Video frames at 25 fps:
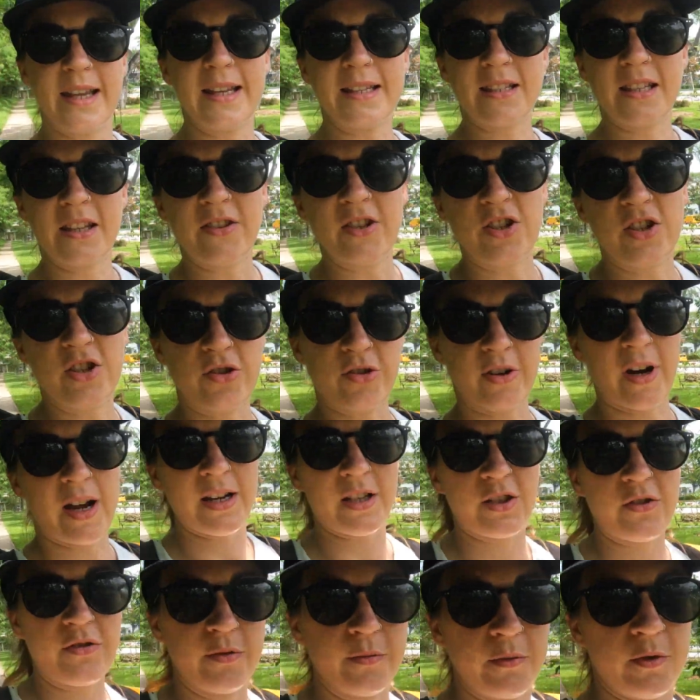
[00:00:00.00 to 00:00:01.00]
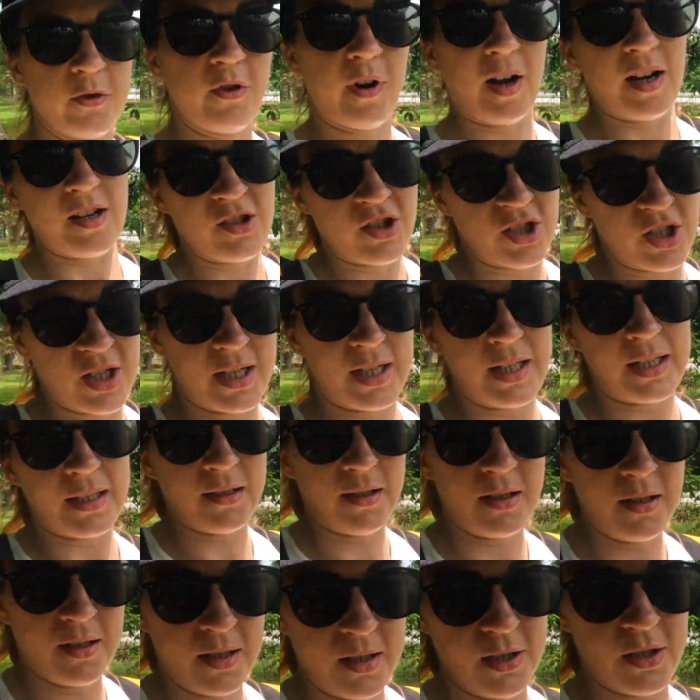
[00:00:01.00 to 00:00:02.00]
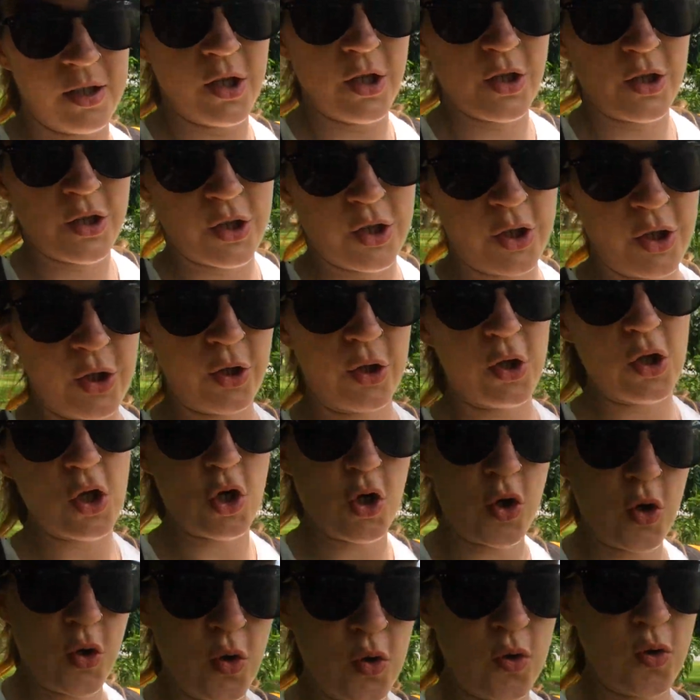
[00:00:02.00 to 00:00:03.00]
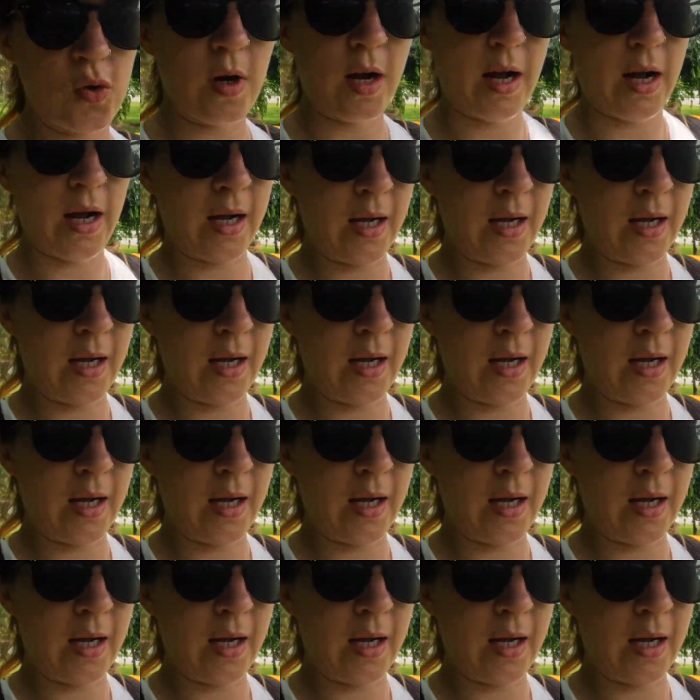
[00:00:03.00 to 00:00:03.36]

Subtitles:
says that the stretch from Kranji to